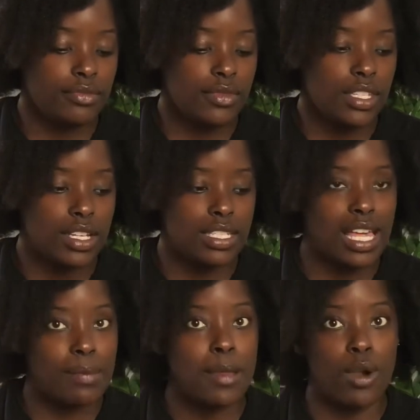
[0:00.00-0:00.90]
because a lot of
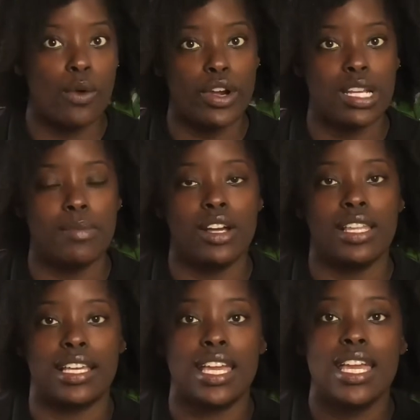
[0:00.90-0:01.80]
people are worried about like
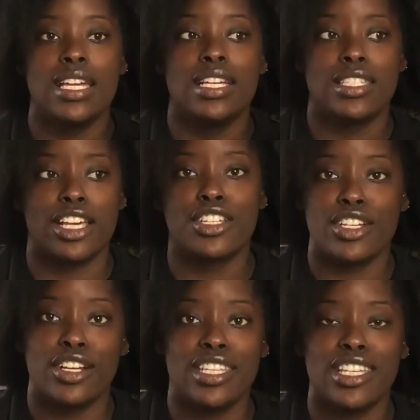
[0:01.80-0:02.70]
touching on
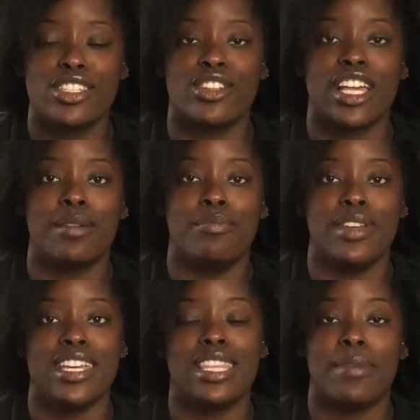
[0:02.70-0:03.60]
this or like being
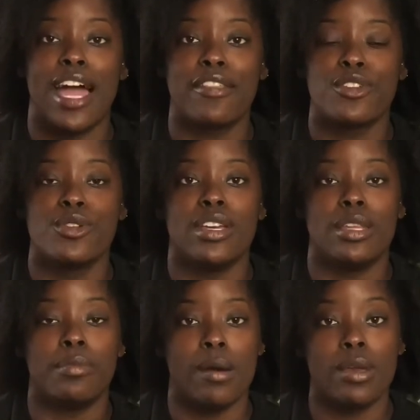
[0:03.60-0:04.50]
in the bathroom in a
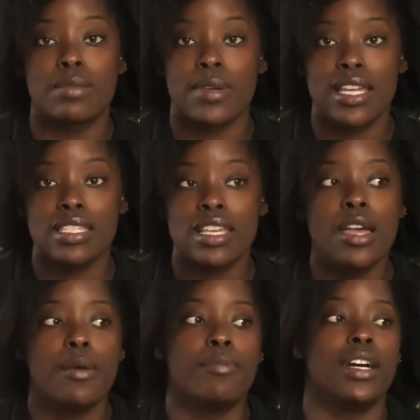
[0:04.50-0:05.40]
public space,
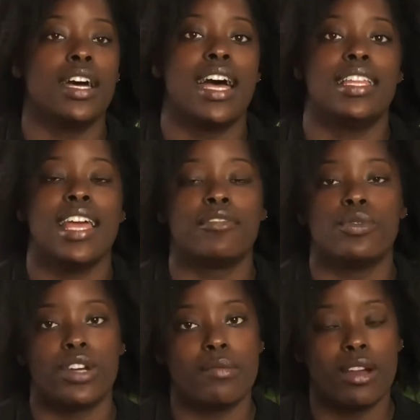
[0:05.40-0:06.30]
but I didn't have to worry
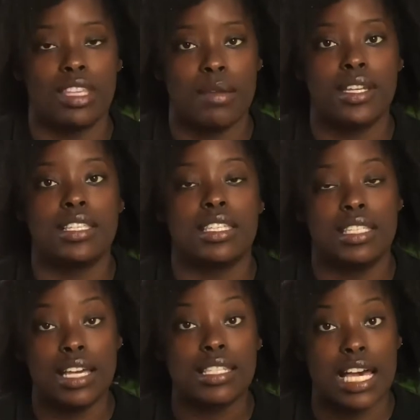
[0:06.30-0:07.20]
about that because it
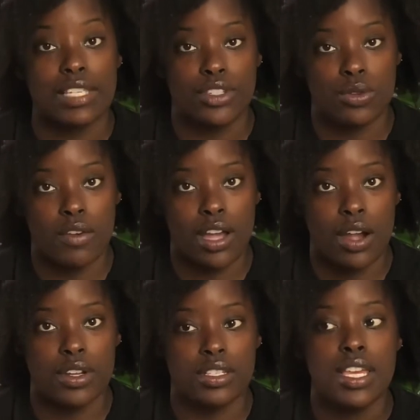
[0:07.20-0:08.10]
does last for 12
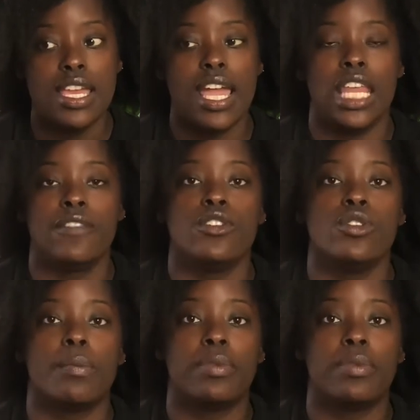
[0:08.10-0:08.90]
hours. And if you